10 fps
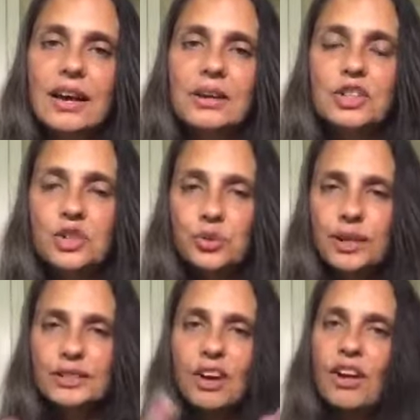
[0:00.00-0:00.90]

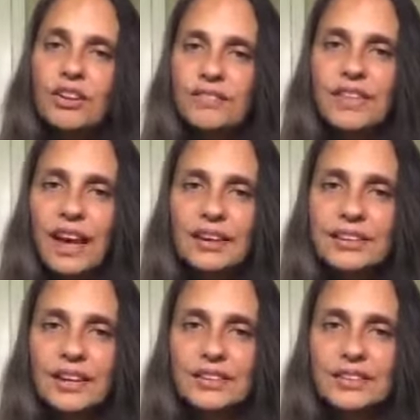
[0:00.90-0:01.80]
shrinks all of that
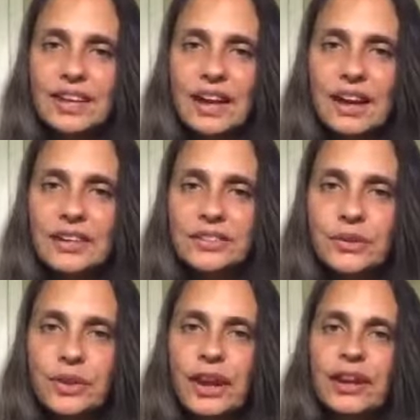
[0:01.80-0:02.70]
down to size so
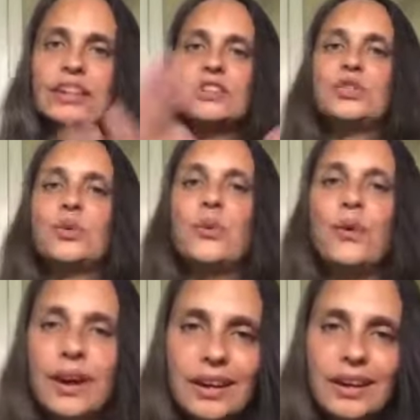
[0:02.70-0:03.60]
that I can
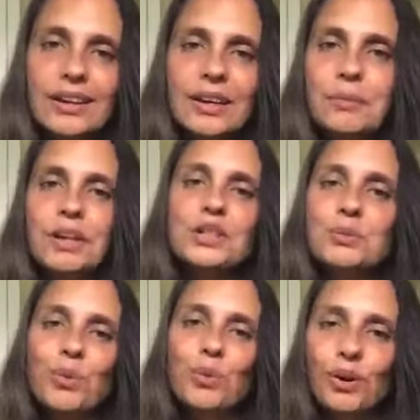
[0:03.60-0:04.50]
enjoy much
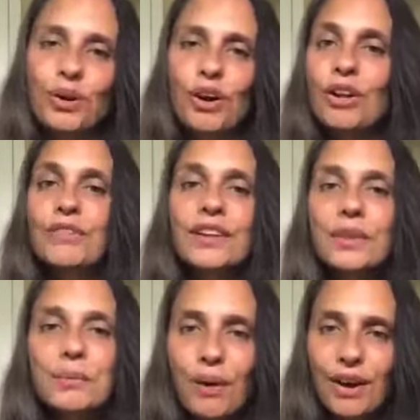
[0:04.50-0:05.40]
more all of the
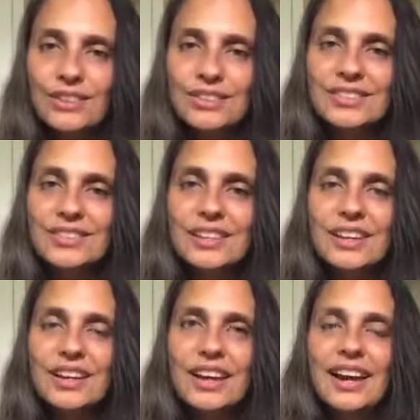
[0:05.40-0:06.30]
other parts.
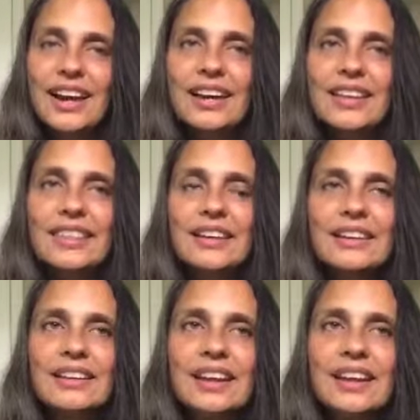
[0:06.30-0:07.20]
And
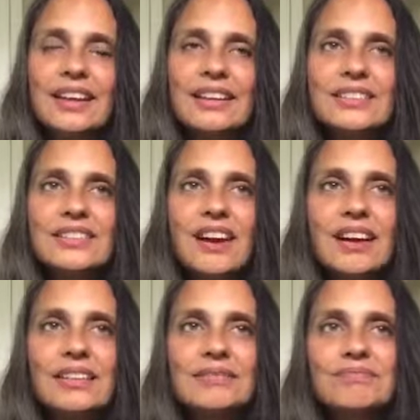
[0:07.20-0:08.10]
it's
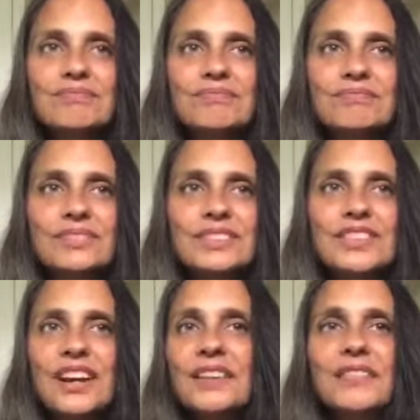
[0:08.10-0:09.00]
not
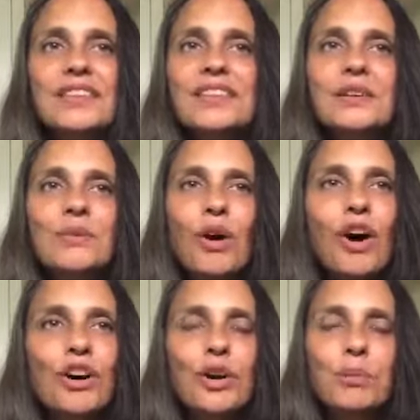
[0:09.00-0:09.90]
even that they're
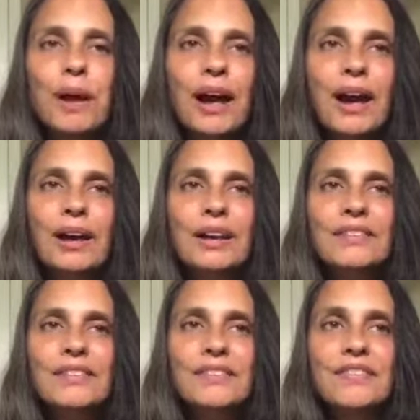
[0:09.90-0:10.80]
wrong or bad.
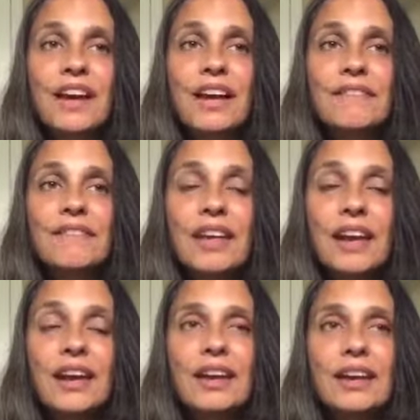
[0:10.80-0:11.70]
If
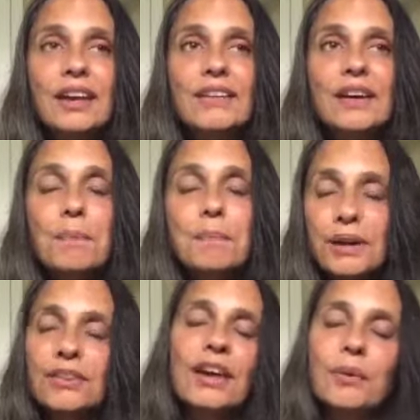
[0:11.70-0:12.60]
they
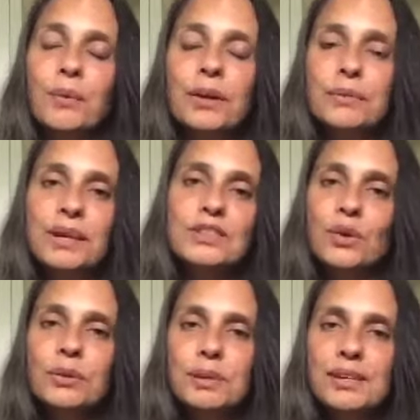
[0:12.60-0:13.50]
appear that way to me, it's
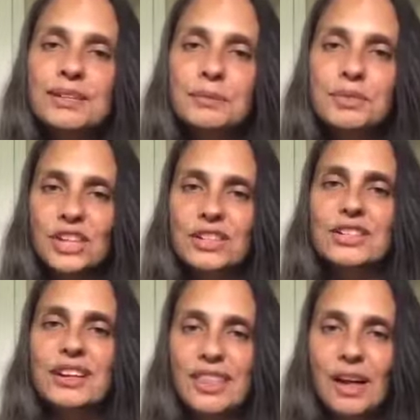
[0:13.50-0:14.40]
only because I'm
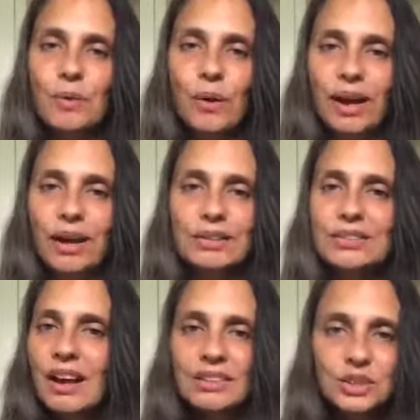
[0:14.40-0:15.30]
judging it that way. It's
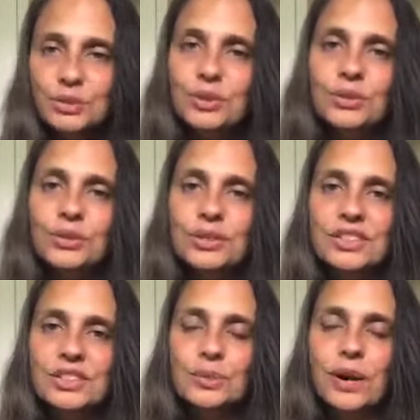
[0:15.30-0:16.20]
not truth. It's
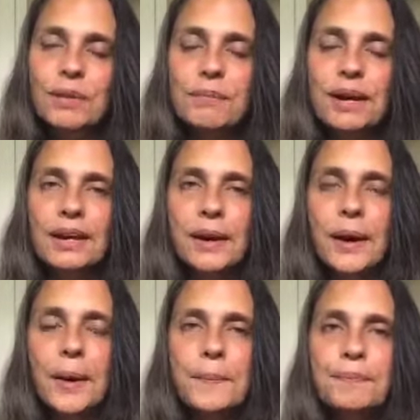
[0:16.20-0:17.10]
just what I'm making
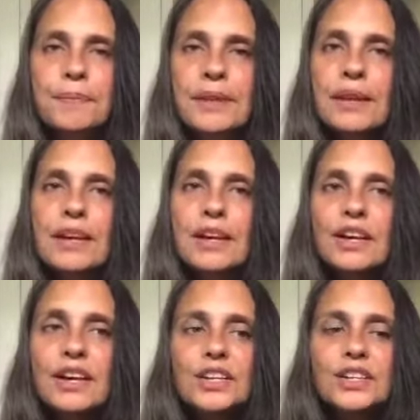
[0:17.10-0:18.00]
up.
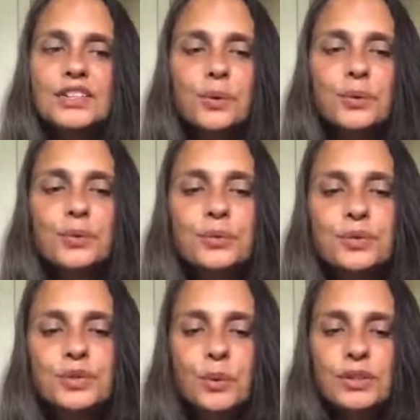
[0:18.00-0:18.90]
So
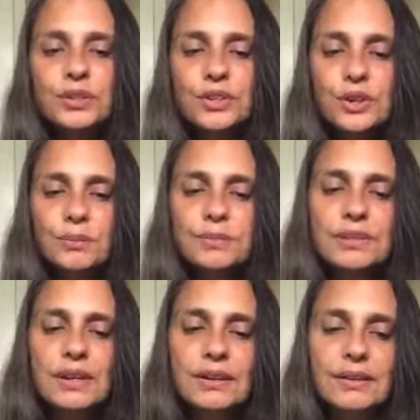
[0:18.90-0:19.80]
in terms
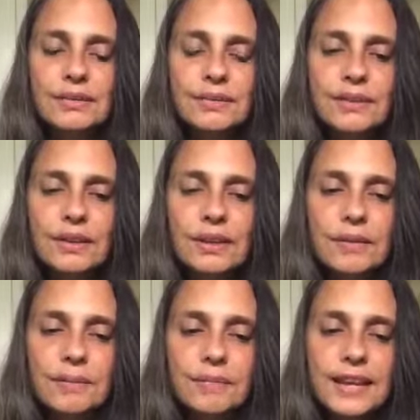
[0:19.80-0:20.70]
of
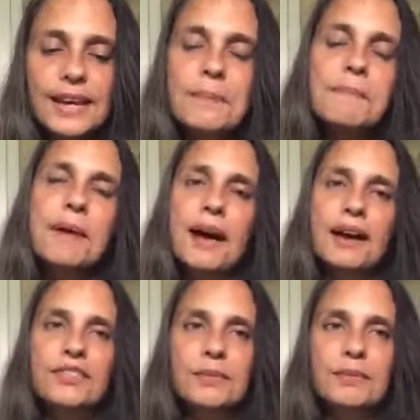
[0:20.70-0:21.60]
the
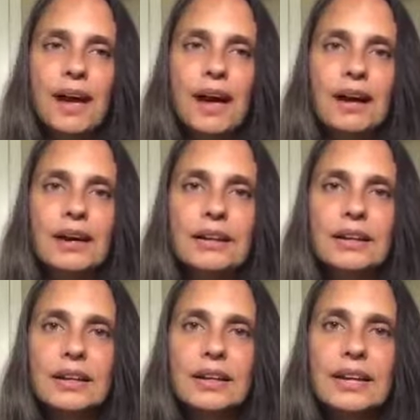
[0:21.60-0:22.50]
impact from that,
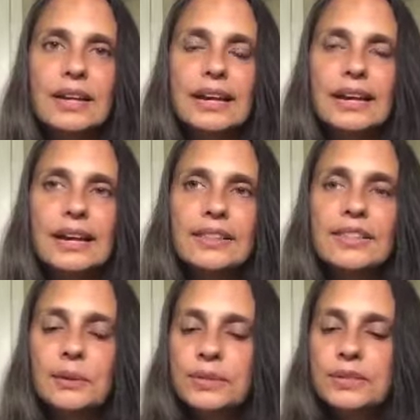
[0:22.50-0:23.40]

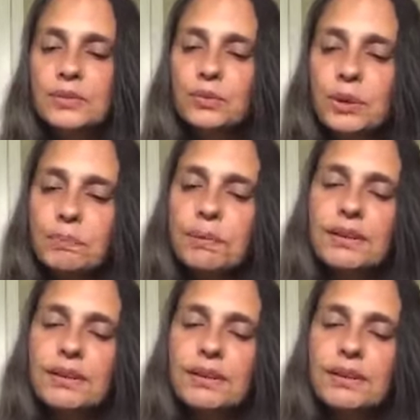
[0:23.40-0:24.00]
there was a ripple